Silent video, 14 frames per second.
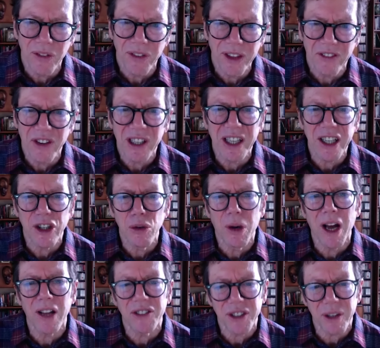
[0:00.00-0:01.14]
they feel like you
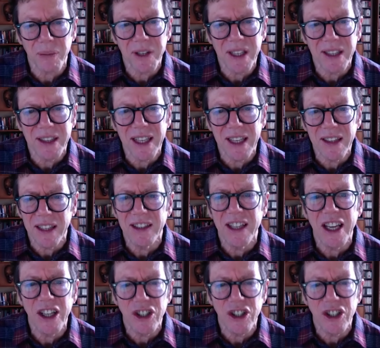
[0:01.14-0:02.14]
got something that that they